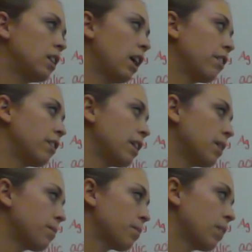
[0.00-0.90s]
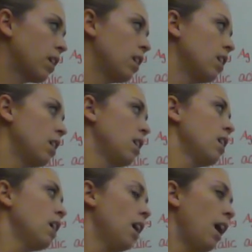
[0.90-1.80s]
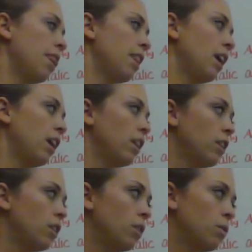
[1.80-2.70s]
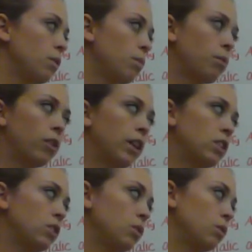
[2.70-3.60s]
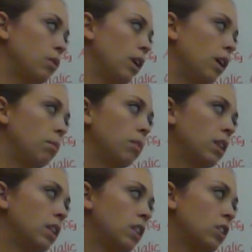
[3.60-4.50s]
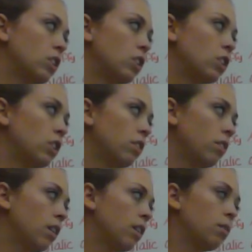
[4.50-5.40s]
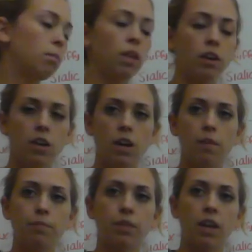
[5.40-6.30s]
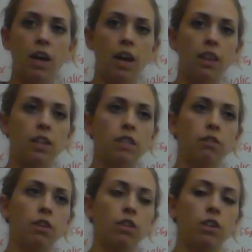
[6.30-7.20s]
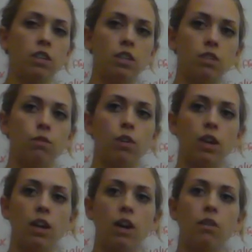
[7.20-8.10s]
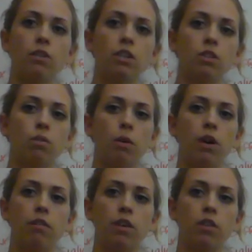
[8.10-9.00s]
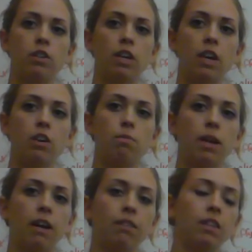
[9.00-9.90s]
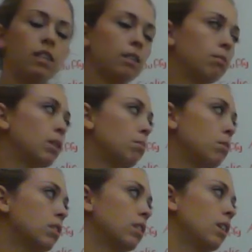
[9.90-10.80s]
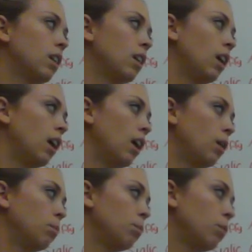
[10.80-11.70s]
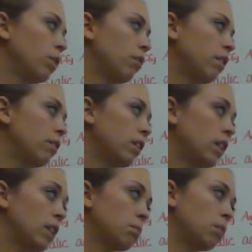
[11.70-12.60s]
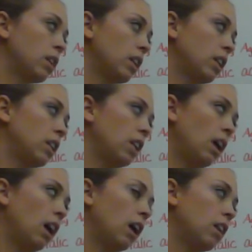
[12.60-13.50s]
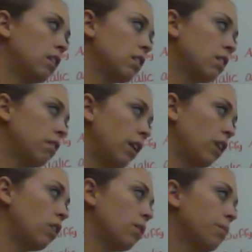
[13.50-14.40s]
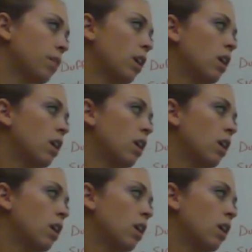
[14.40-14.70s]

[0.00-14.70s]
and diarrhea. And then you would progress to malignant tertian malaria, and that's every 36 to 48 hours. So about every other day you'd be having these symptoms with the fever, and that's malignant and fatal.